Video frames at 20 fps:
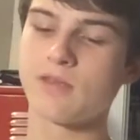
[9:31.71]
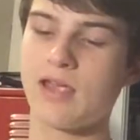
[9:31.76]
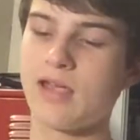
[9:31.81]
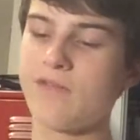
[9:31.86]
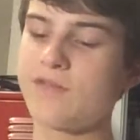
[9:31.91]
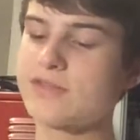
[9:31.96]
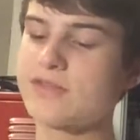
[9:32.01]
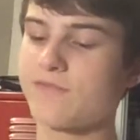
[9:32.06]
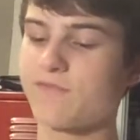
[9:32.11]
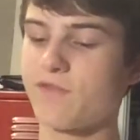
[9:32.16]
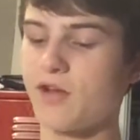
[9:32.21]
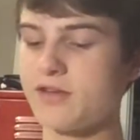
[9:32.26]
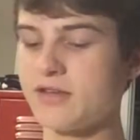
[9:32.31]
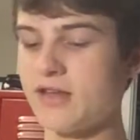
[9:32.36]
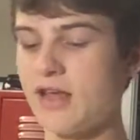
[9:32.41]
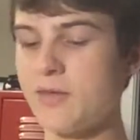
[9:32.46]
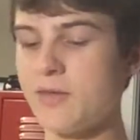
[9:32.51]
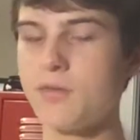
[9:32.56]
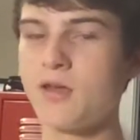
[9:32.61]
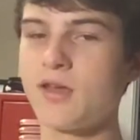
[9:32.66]
If it's a fun
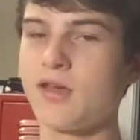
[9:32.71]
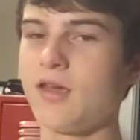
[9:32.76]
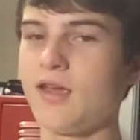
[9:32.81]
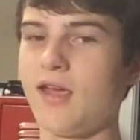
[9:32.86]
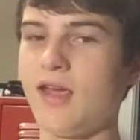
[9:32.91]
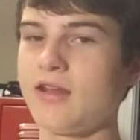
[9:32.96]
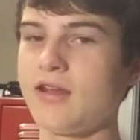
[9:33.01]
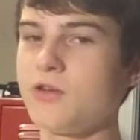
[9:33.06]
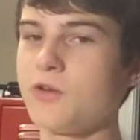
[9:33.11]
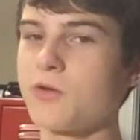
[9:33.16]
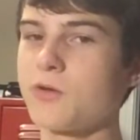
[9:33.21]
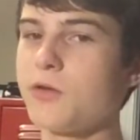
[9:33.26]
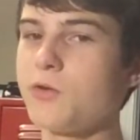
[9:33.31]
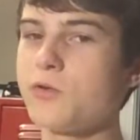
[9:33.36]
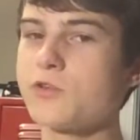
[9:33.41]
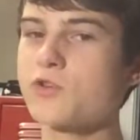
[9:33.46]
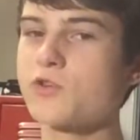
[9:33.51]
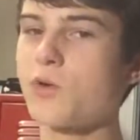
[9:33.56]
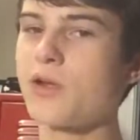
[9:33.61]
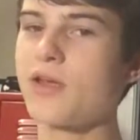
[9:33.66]
game and you
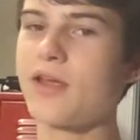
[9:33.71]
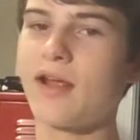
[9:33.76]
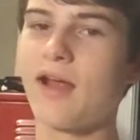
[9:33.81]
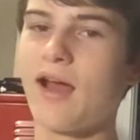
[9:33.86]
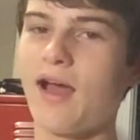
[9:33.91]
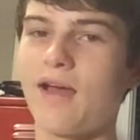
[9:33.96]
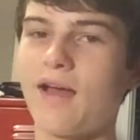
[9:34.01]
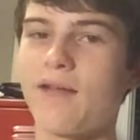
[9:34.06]
enjoy it,